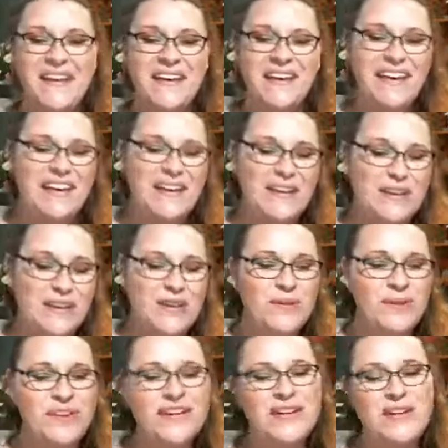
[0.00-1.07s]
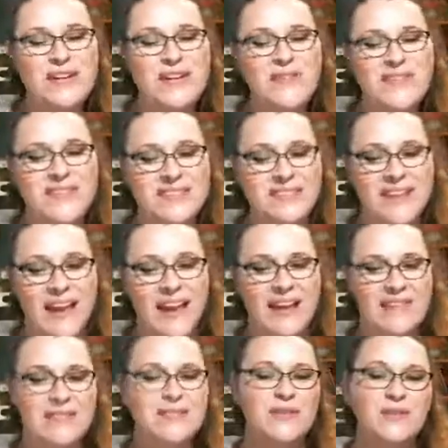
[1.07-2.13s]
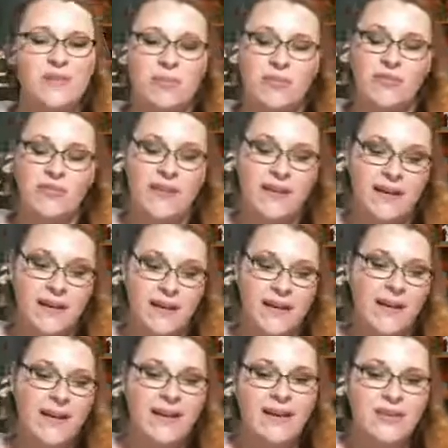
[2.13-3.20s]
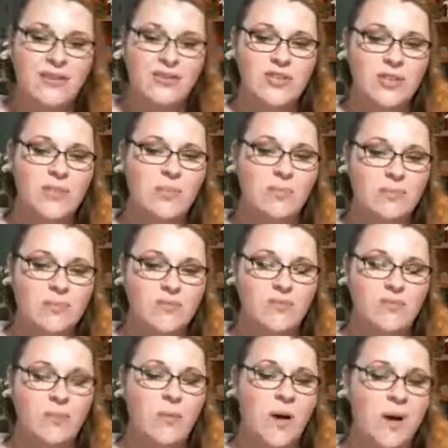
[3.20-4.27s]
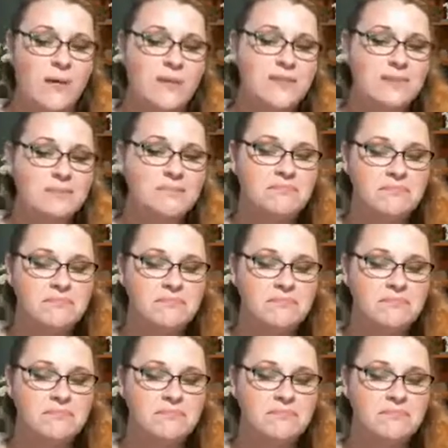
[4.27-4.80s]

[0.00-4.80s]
Kind of cutely and nervously asks her to move in, and she balks.